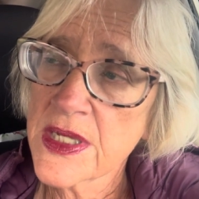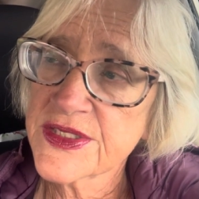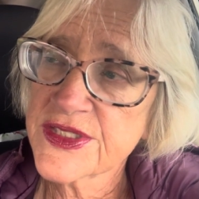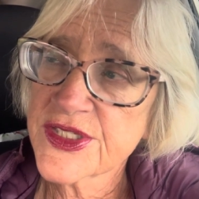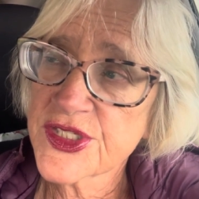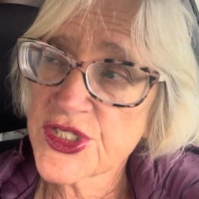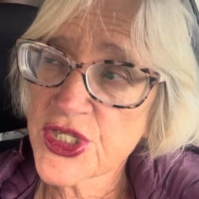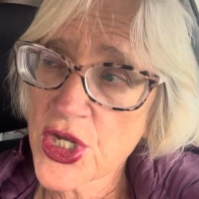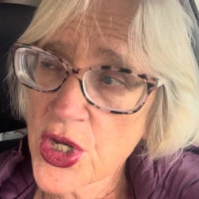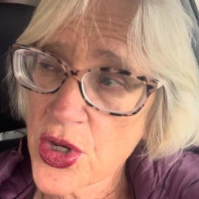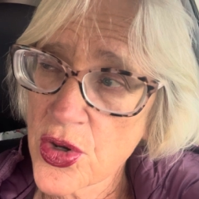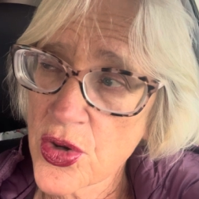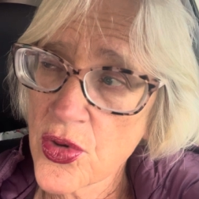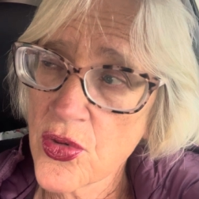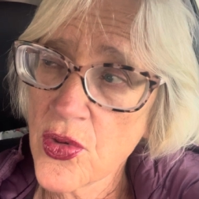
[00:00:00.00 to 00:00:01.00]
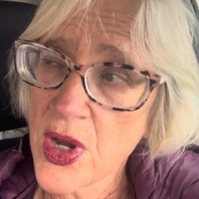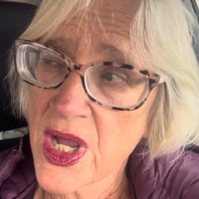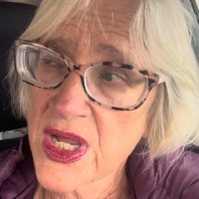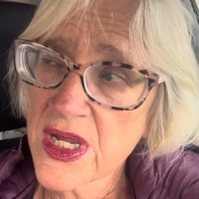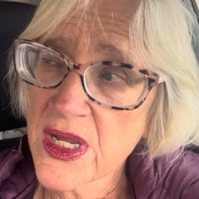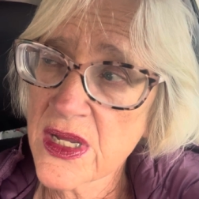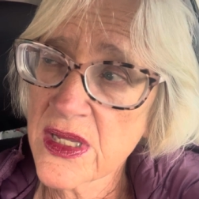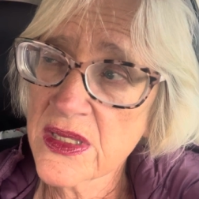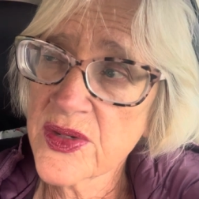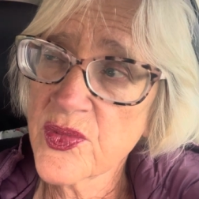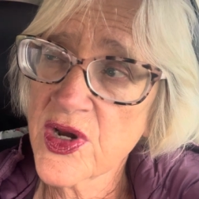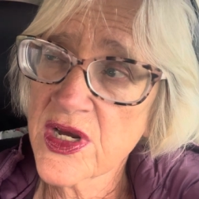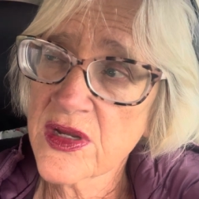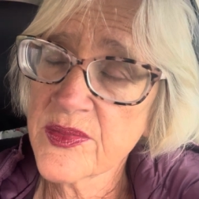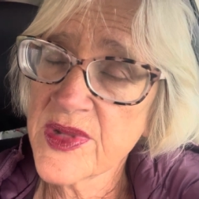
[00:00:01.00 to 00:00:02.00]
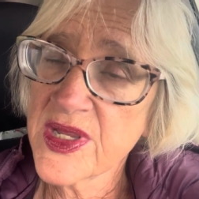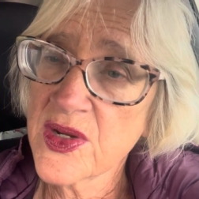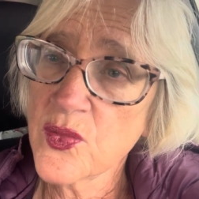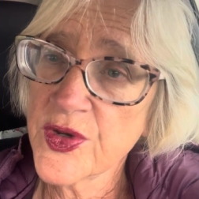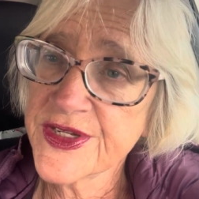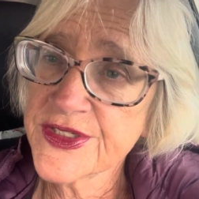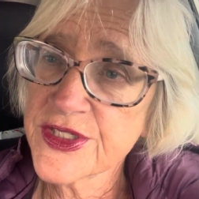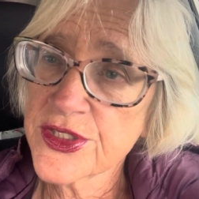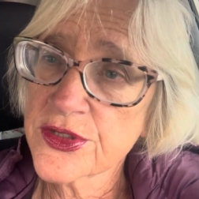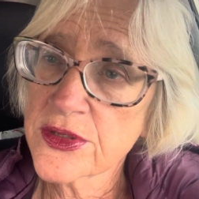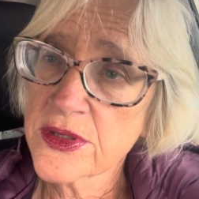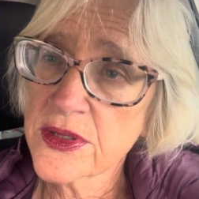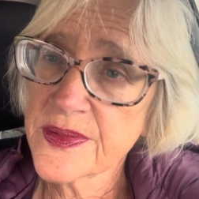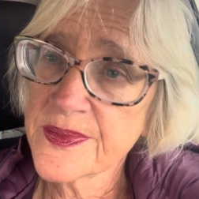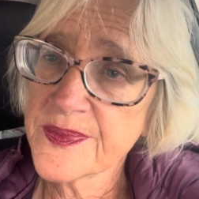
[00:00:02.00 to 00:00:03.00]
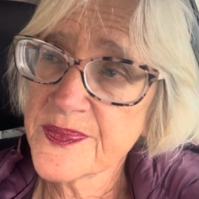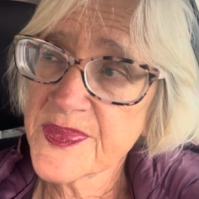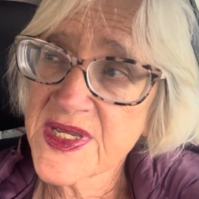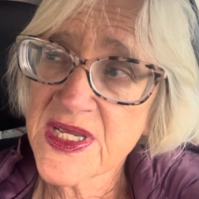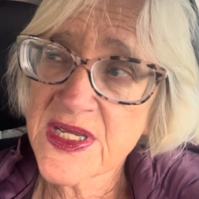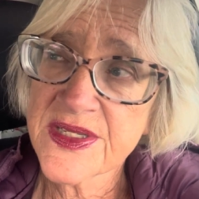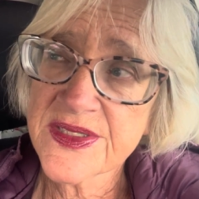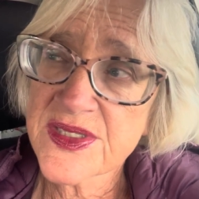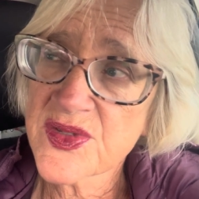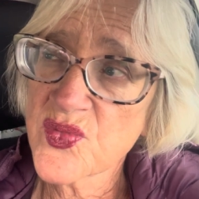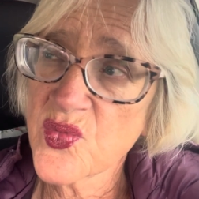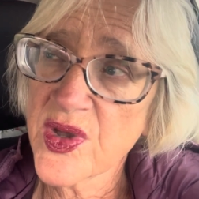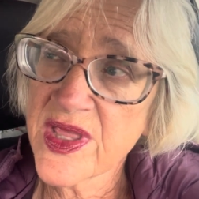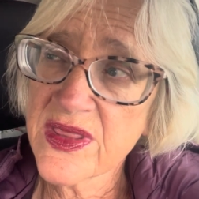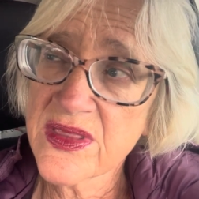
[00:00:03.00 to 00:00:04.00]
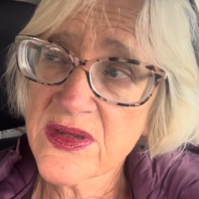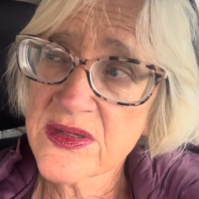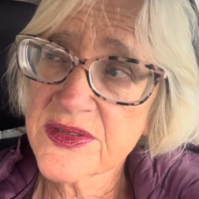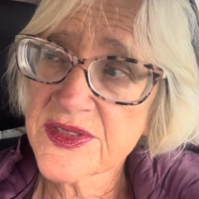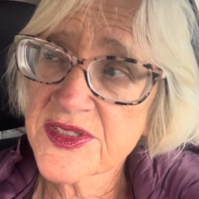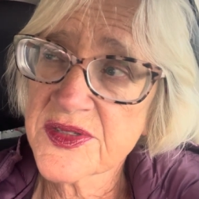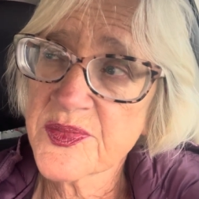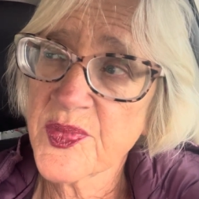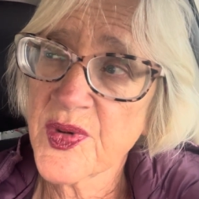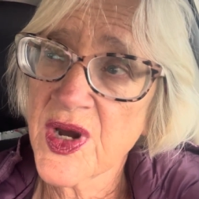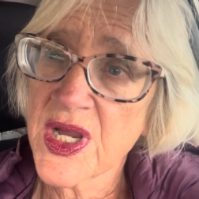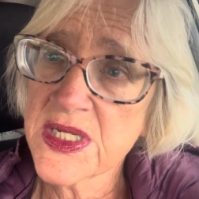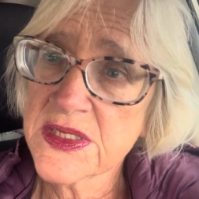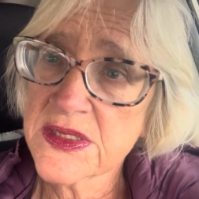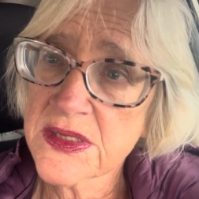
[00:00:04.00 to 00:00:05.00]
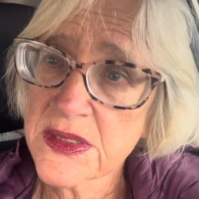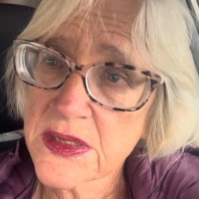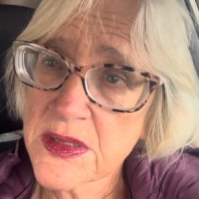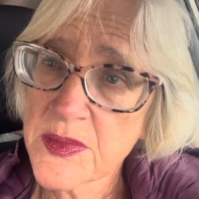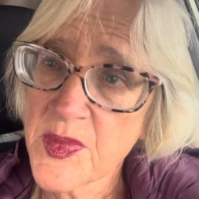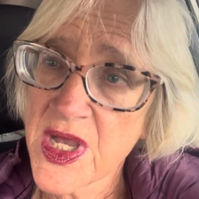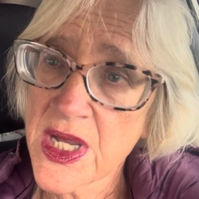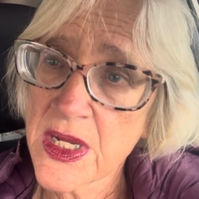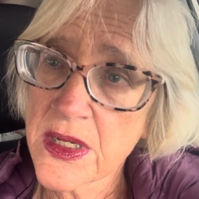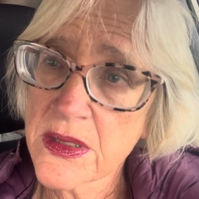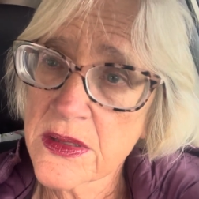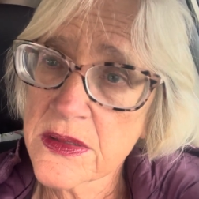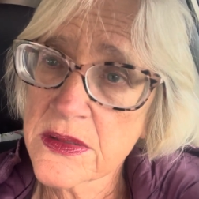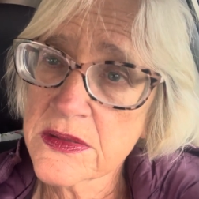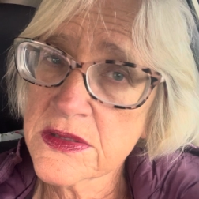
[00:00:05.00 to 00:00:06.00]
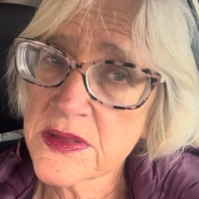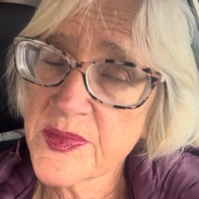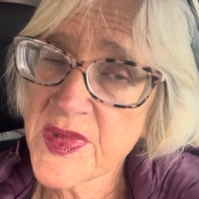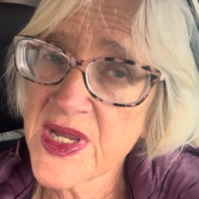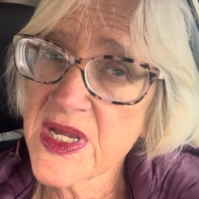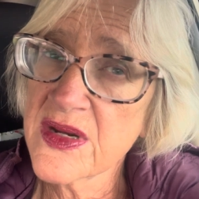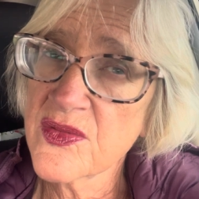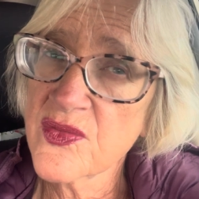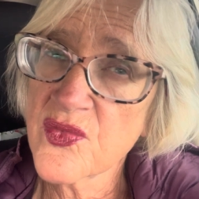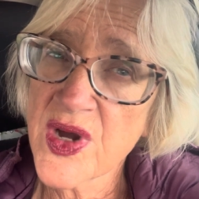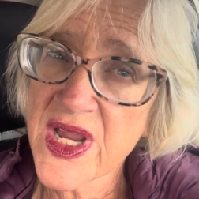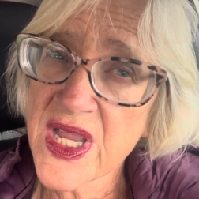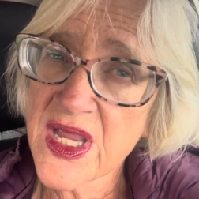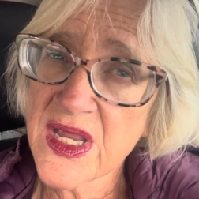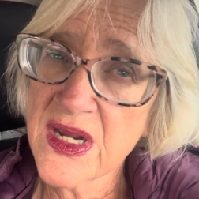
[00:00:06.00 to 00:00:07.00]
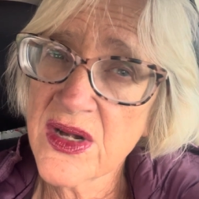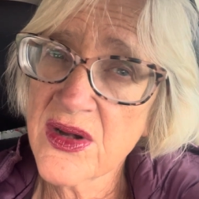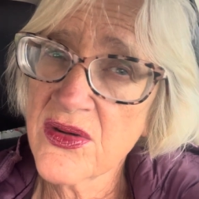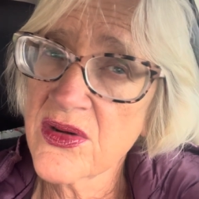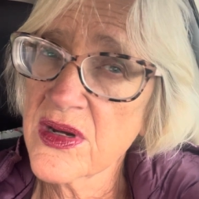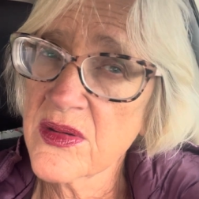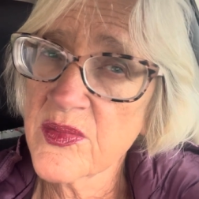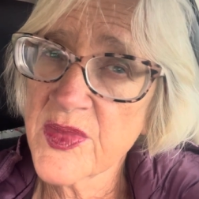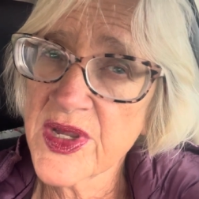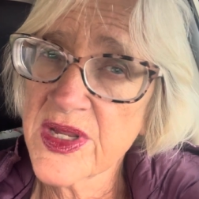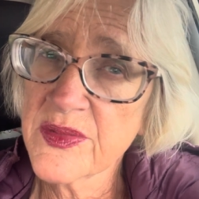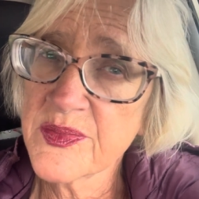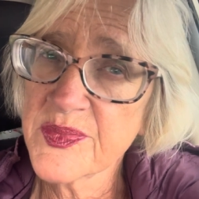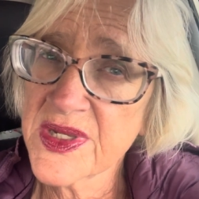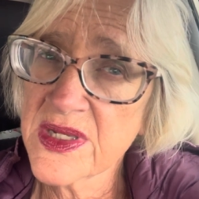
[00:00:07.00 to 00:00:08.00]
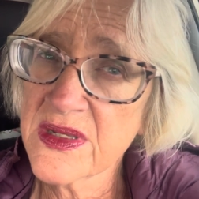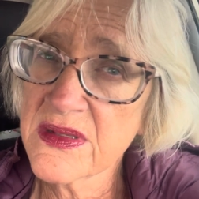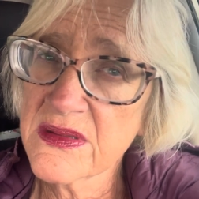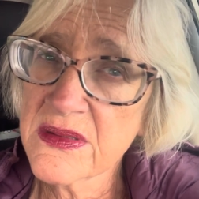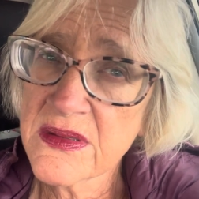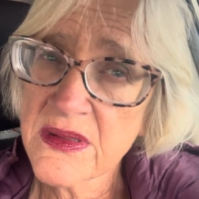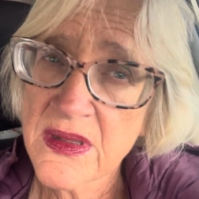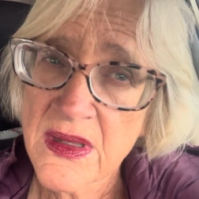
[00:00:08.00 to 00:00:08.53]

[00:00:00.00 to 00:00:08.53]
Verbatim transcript: So I highly recommend winter because the weather is surprisingly mild. It might rain or it might be